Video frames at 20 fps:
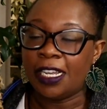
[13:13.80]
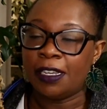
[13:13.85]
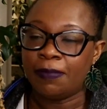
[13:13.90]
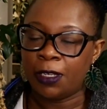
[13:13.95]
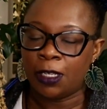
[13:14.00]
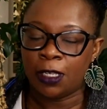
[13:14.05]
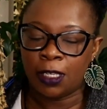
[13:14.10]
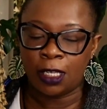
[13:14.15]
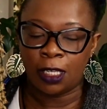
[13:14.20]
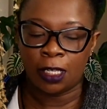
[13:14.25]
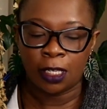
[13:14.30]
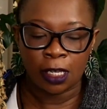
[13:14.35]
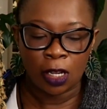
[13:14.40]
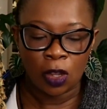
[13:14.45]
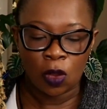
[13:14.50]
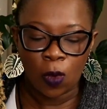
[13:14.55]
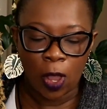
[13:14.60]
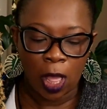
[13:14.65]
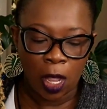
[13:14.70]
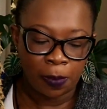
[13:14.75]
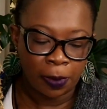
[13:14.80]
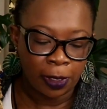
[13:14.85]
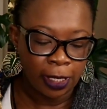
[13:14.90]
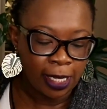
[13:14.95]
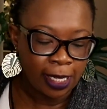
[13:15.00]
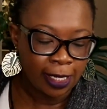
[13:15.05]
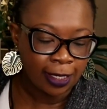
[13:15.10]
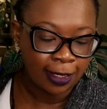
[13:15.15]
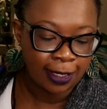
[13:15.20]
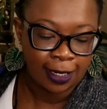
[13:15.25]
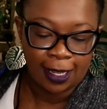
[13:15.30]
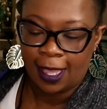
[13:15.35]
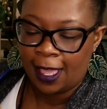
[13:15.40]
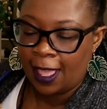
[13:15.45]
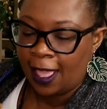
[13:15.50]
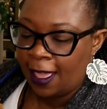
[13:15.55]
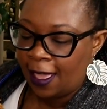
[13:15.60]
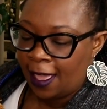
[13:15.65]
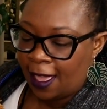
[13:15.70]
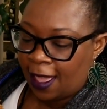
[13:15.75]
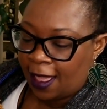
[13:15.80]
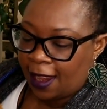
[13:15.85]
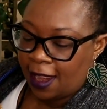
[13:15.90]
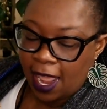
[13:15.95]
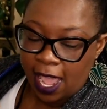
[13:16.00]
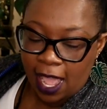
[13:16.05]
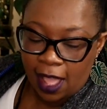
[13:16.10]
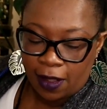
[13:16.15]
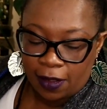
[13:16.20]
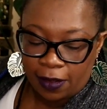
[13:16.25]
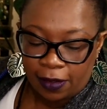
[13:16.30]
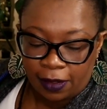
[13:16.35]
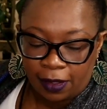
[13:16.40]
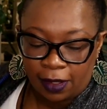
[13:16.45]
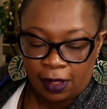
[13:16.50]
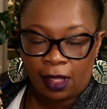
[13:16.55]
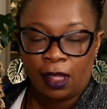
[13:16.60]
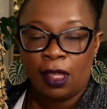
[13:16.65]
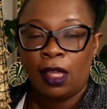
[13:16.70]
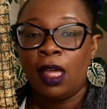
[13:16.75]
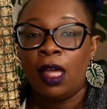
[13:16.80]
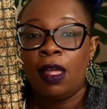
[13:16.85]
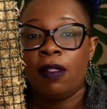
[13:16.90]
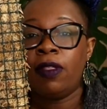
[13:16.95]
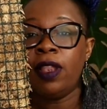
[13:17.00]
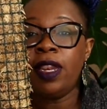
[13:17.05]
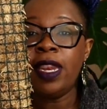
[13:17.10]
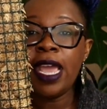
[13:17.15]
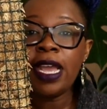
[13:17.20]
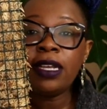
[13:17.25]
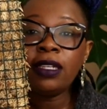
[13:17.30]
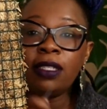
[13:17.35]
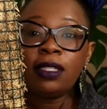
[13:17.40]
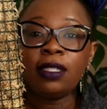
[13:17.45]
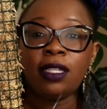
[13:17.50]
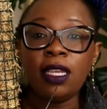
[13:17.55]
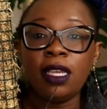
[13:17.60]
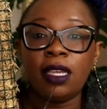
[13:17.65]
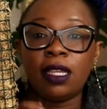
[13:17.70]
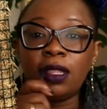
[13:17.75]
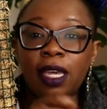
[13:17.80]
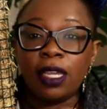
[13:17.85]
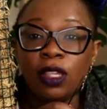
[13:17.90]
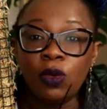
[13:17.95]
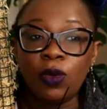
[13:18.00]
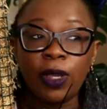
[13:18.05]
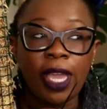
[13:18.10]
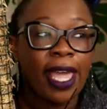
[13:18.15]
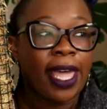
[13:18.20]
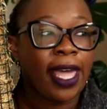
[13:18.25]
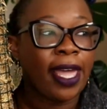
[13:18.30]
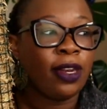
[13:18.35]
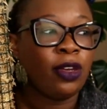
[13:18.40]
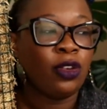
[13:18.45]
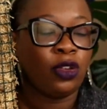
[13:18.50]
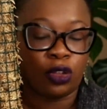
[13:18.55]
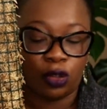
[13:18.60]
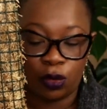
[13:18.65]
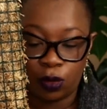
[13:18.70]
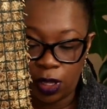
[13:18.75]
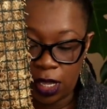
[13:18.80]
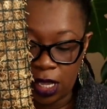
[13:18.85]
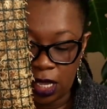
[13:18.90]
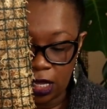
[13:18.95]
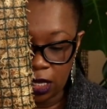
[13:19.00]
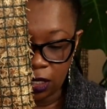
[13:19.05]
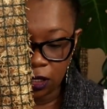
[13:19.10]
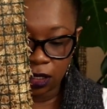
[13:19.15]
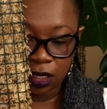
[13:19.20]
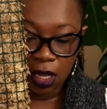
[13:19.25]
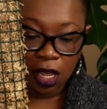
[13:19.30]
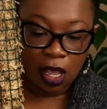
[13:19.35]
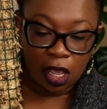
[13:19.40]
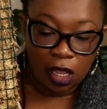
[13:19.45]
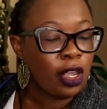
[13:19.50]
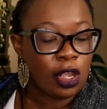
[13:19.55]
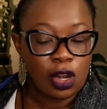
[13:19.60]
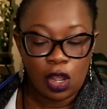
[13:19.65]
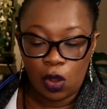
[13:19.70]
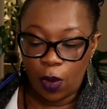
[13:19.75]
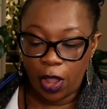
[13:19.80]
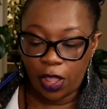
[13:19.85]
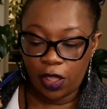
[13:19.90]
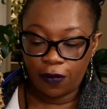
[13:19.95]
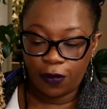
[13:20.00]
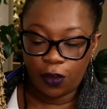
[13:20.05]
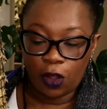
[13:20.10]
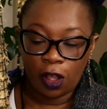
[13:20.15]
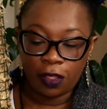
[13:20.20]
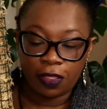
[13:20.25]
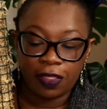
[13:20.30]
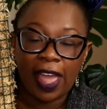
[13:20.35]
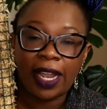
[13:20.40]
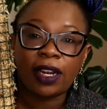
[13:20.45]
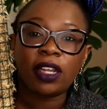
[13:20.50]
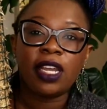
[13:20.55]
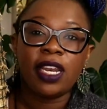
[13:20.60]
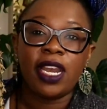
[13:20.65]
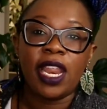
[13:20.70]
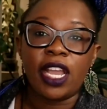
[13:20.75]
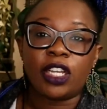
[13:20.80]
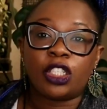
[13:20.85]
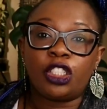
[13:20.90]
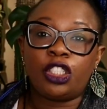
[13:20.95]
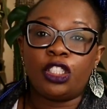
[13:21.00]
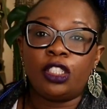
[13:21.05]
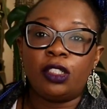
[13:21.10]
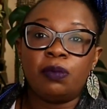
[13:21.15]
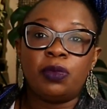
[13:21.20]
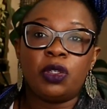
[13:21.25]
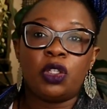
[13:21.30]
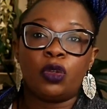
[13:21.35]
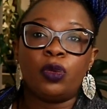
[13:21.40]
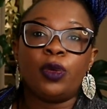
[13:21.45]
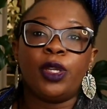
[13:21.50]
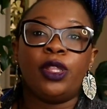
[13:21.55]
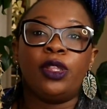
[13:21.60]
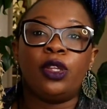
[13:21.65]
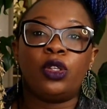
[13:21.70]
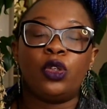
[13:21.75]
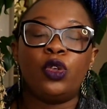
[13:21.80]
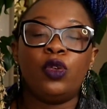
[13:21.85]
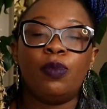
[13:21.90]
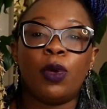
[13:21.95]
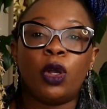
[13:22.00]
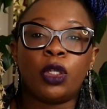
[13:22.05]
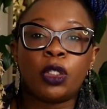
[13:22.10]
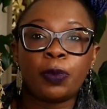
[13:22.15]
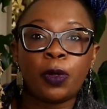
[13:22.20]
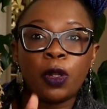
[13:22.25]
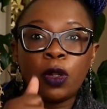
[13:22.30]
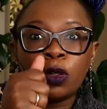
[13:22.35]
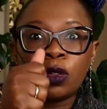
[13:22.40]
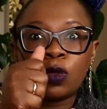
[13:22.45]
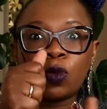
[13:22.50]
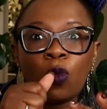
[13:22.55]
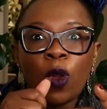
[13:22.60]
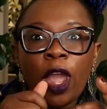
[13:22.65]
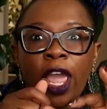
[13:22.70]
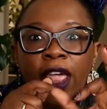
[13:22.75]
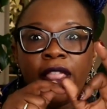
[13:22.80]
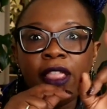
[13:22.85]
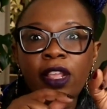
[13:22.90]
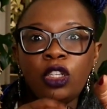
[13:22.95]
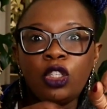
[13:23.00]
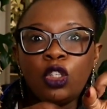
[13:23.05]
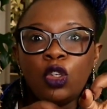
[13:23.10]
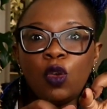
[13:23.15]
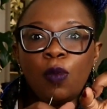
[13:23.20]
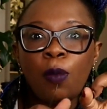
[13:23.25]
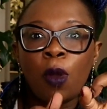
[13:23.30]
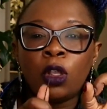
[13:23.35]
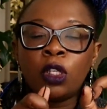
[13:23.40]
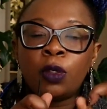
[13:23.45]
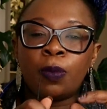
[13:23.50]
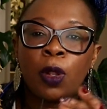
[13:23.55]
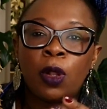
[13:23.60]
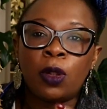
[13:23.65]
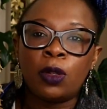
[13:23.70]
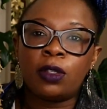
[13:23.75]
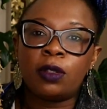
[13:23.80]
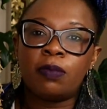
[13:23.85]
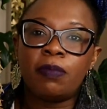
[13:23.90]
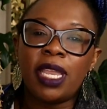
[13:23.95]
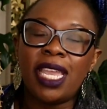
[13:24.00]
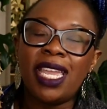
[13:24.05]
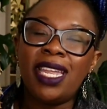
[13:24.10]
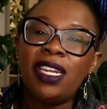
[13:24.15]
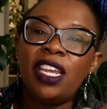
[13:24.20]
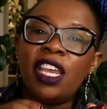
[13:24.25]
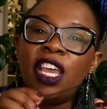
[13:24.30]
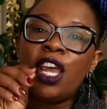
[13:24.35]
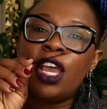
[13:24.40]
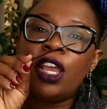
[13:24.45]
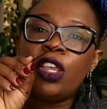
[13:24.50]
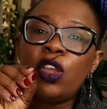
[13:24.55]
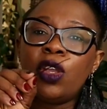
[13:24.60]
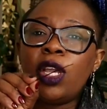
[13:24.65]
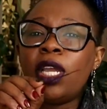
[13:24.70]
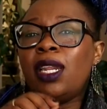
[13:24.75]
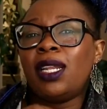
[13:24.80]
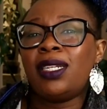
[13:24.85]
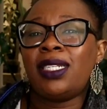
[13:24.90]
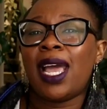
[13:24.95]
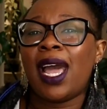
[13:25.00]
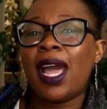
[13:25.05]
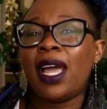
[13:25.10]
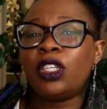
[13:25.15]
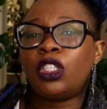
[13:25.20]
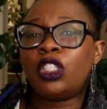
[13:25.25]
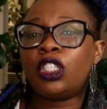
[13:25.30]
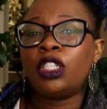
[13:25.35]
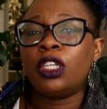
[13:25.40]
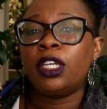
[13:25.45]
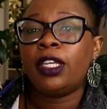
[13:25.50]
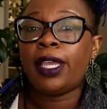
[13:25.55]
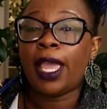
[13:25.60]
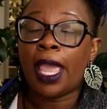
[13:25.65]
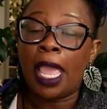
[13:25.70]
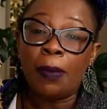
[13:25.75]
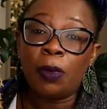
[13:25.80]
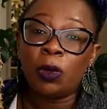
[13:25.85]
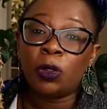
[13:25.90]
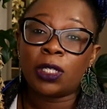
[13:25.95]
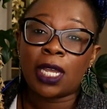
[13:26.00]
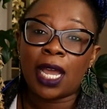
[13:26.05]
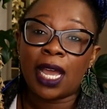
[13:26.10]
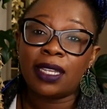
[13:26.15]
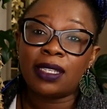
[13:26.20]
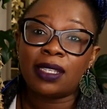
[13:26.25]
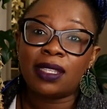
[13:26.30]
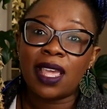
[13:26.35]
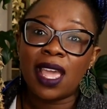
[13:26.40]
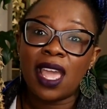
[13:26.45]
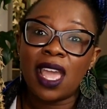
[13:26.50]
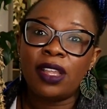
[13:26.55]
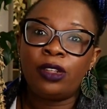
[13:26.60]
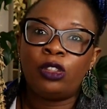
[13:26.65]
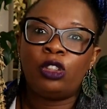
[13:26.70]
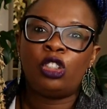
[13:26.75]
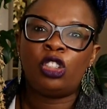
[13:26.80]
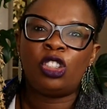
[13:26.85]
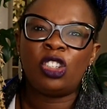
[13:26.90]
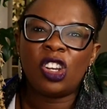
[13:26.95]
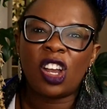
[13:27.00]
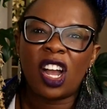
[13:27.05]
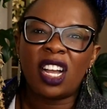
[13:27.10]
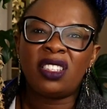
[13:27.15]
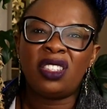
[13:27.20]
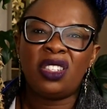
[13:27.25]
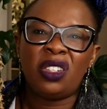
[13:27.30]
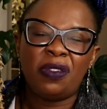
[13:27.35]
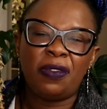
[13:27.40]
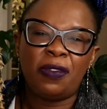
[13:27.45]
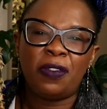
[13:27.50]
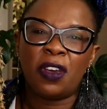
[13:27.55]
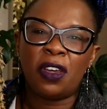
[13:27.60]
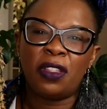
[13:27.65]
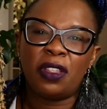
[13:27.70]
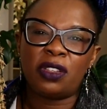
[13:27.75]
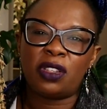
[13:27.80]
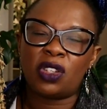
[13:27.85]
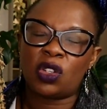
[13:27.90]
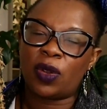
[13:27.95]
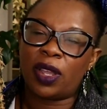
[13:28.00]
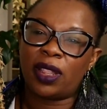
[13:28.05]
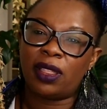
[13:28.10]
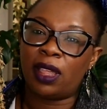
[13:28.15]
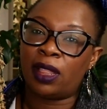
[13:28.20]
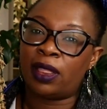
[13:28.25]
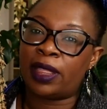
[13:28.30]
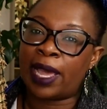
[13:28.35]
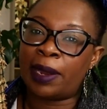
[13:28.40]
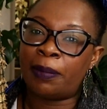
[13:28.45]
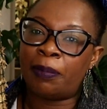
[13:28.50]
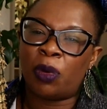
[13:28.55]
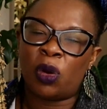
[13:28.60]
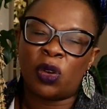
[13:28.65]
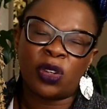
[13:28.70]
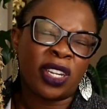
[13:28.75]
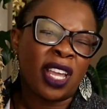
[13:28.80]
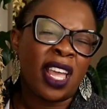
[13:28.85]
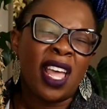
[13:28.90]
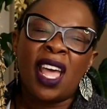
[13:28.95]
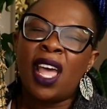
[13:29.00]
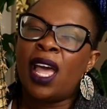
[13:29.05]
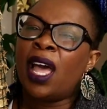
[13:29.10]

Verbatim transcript: I am so well pleased. Now, the next thing that you can do is, you know where you've got that connection between the two moss poles, where the two moss poles meet, you can attach cable ties there just to further strengthen that bond.